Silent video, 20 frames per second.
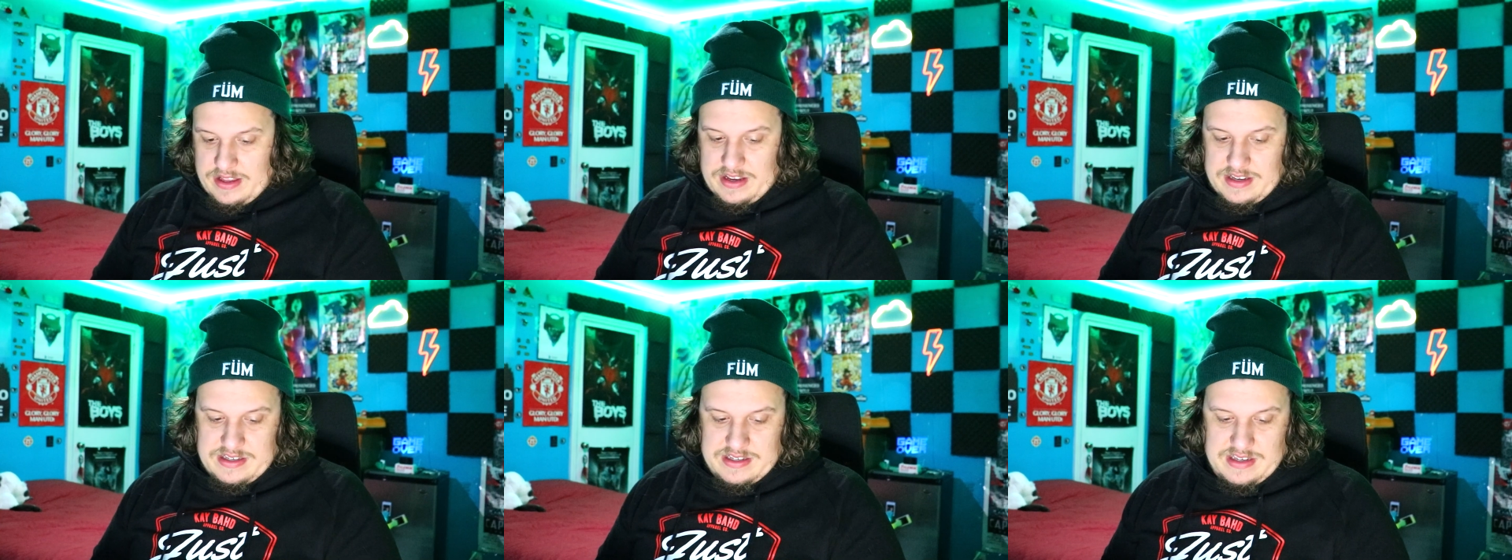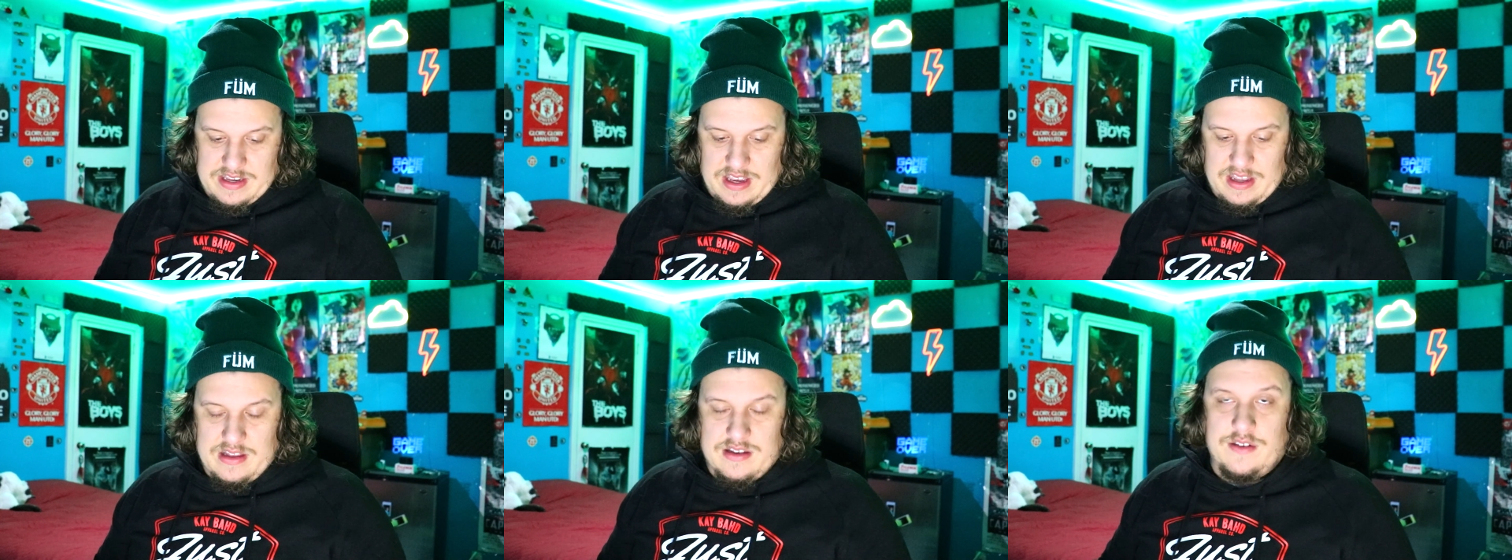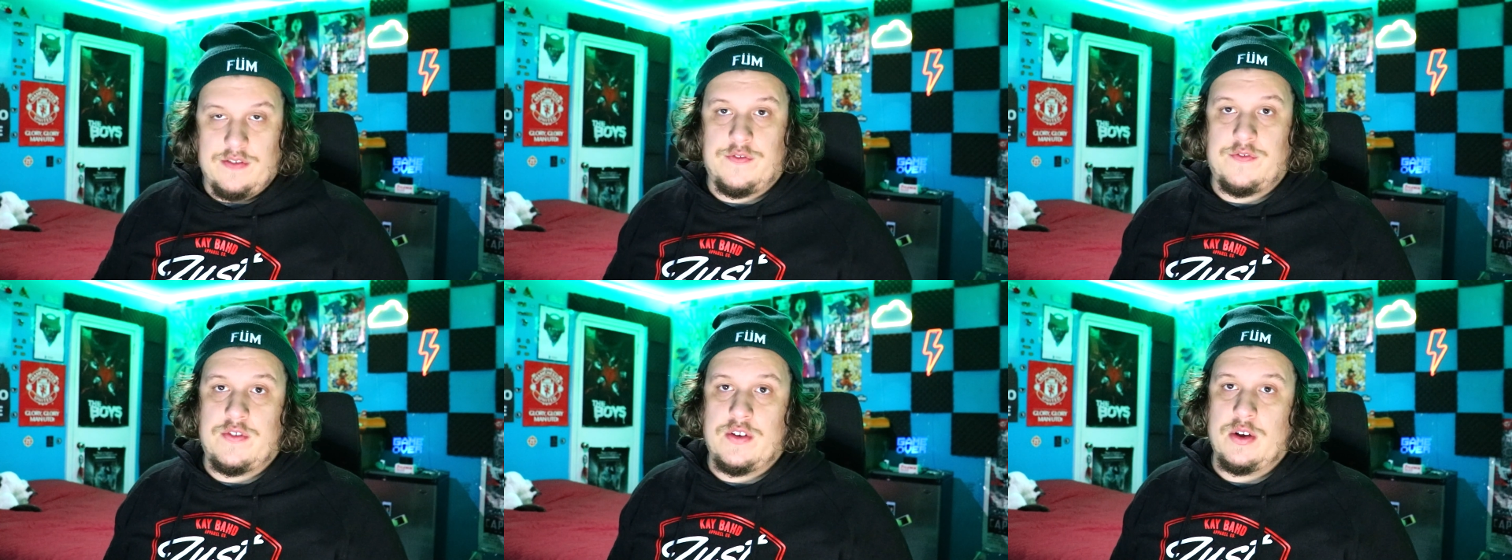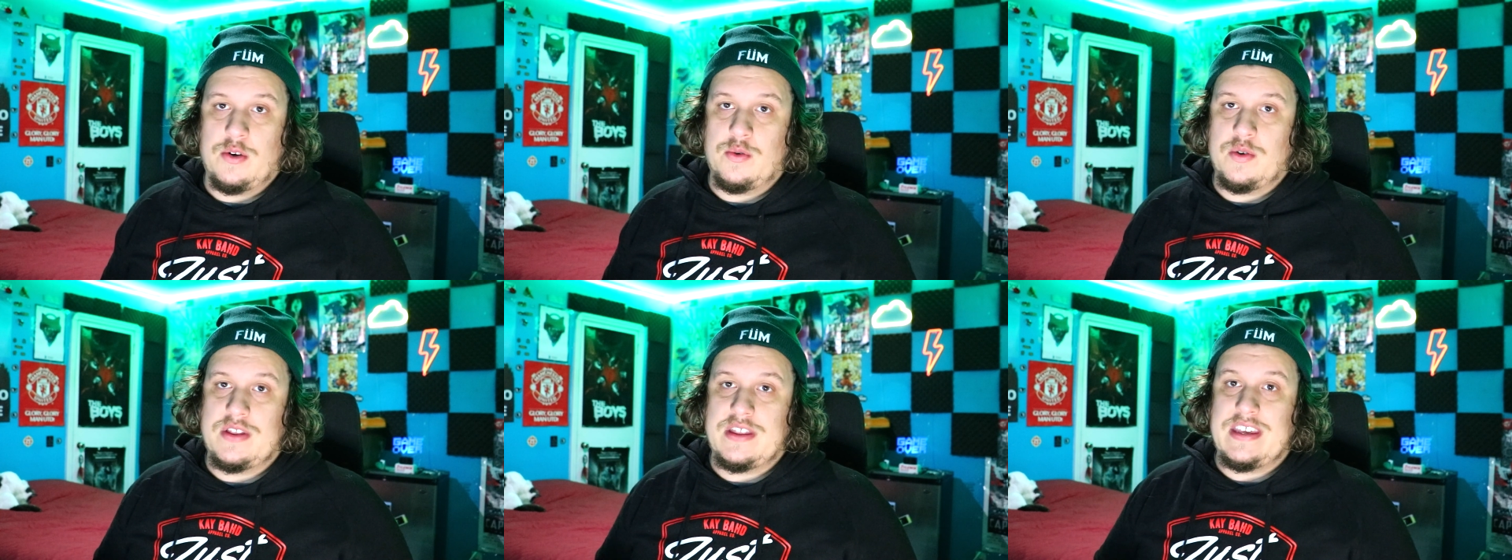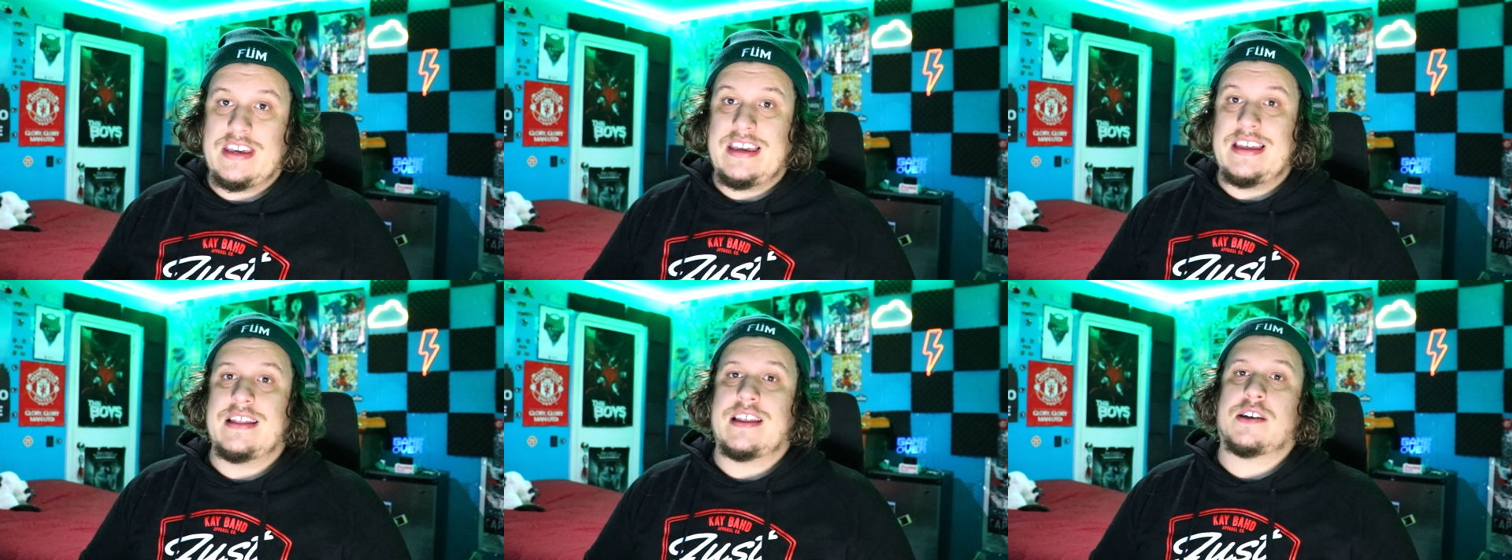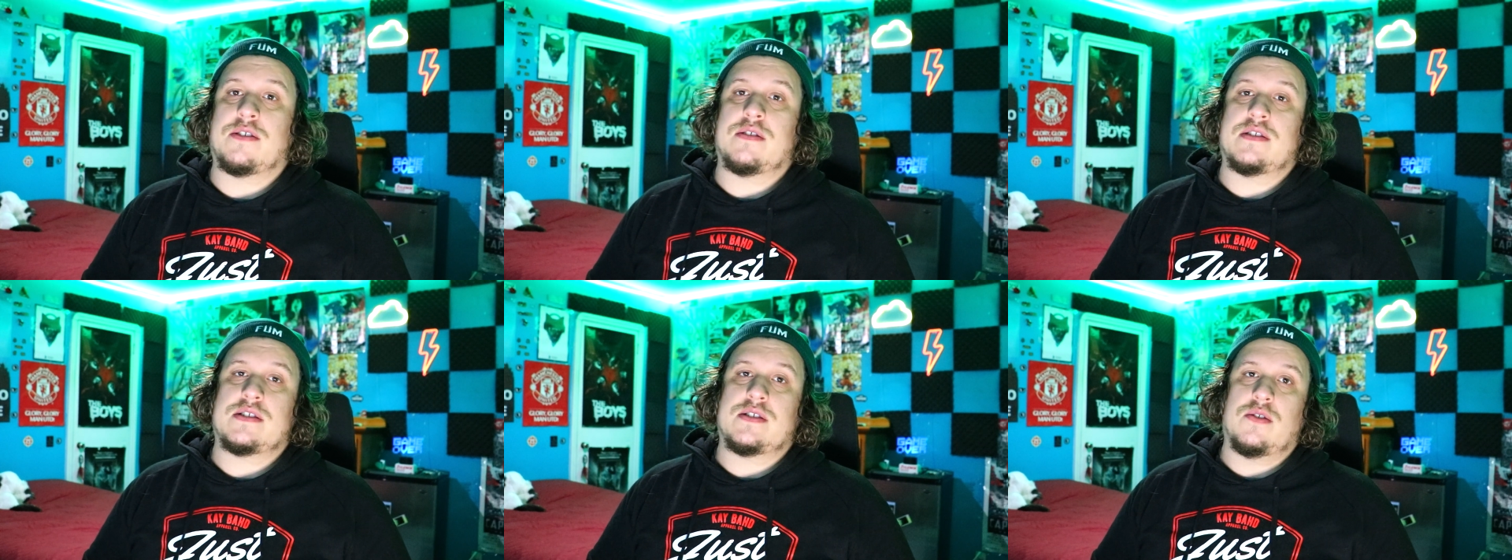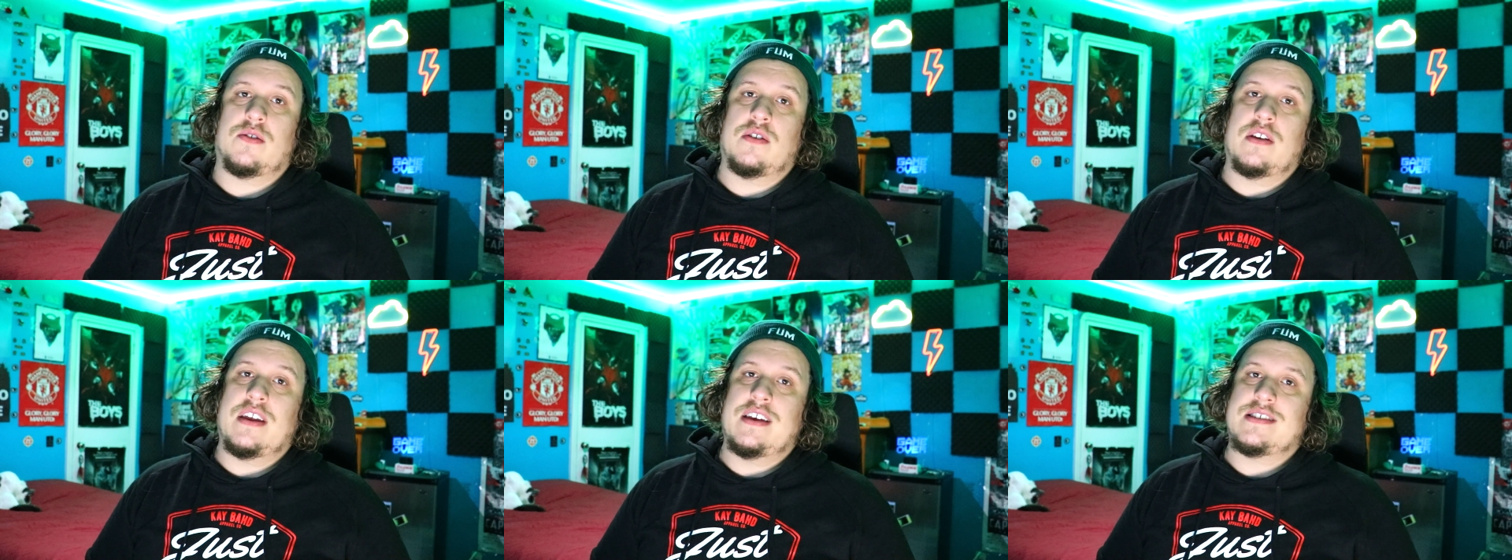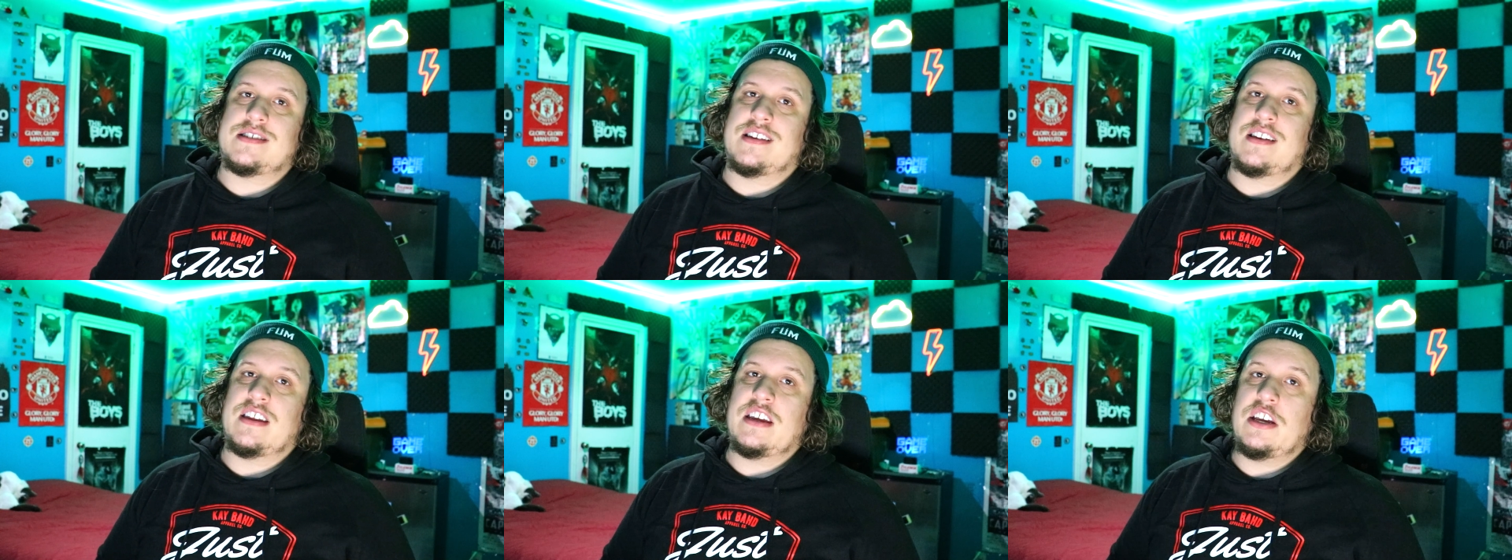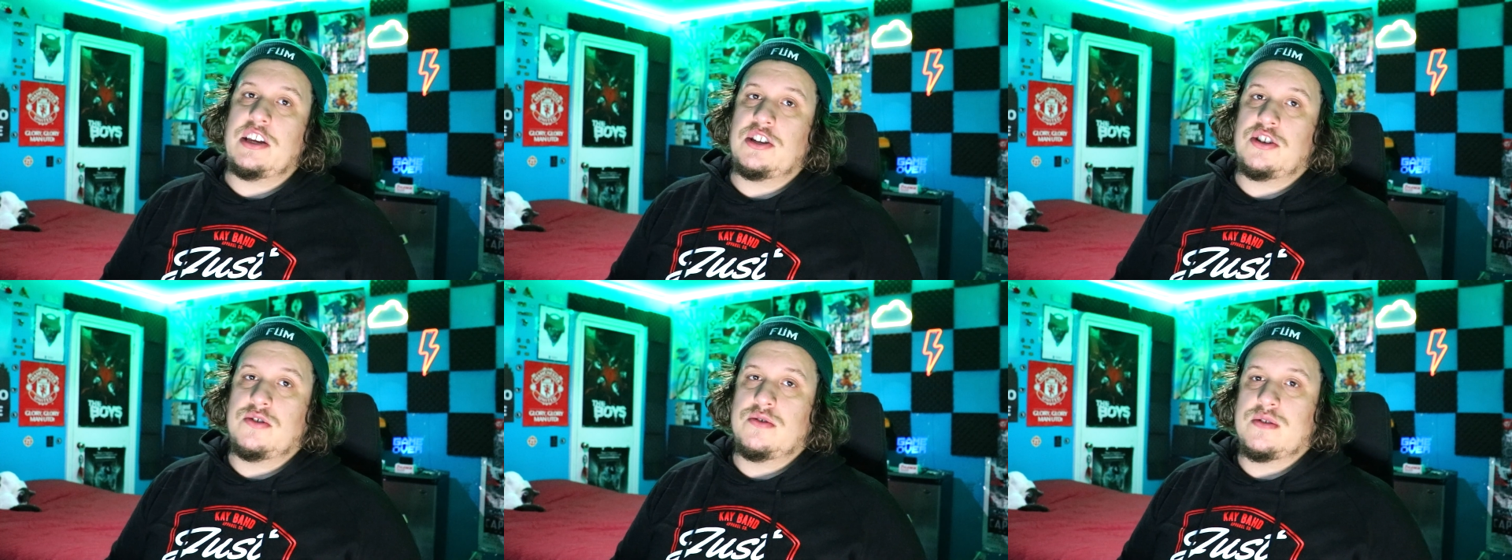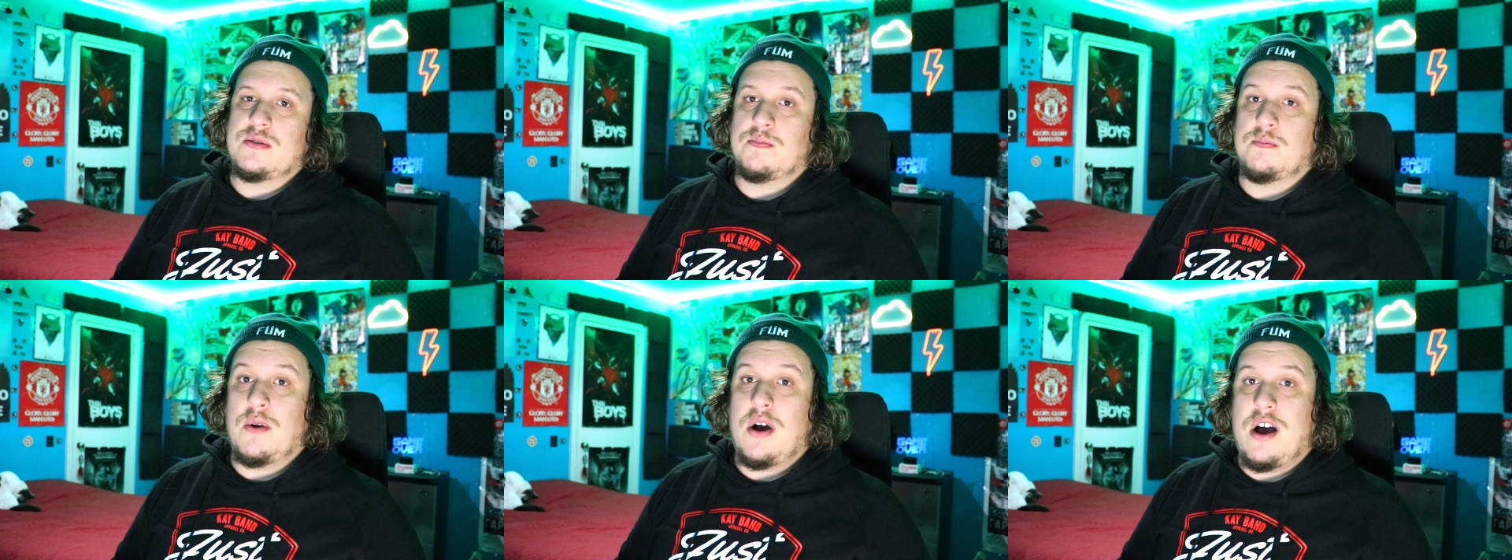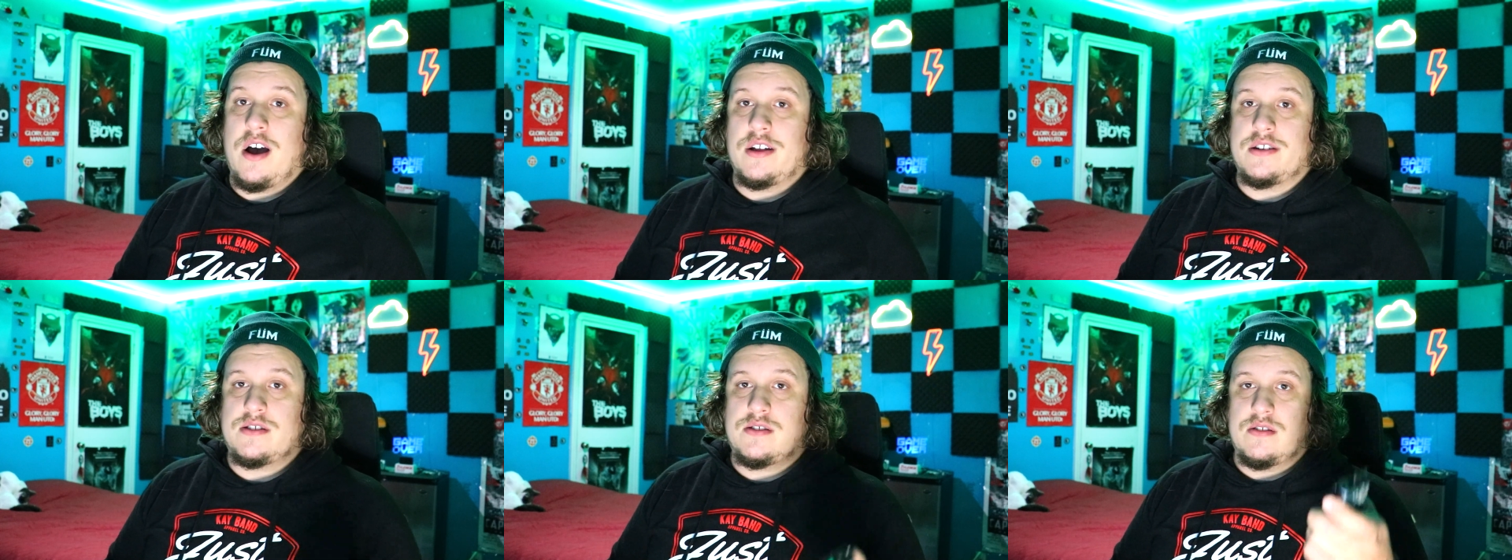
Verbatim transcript: does say to fill with e-liquid, so it is an e-juice mod.